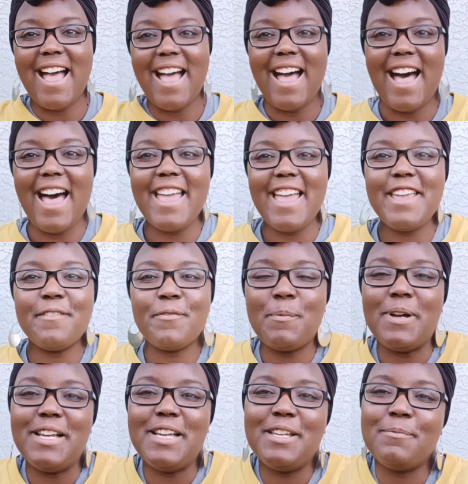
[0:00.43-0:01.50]
Hi
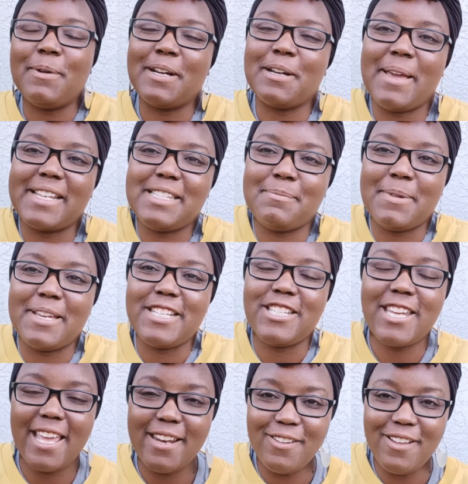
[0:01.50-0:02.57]
everyone, welcome back to my
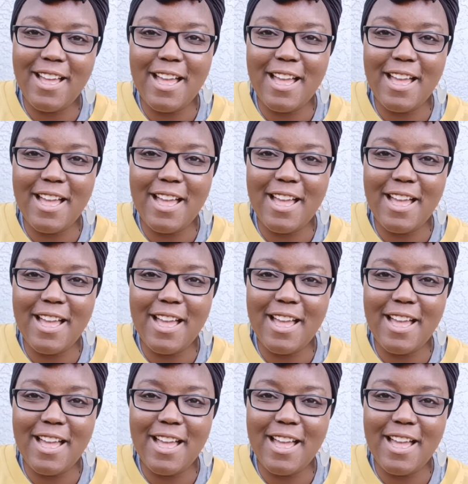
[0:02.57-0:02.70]
channel.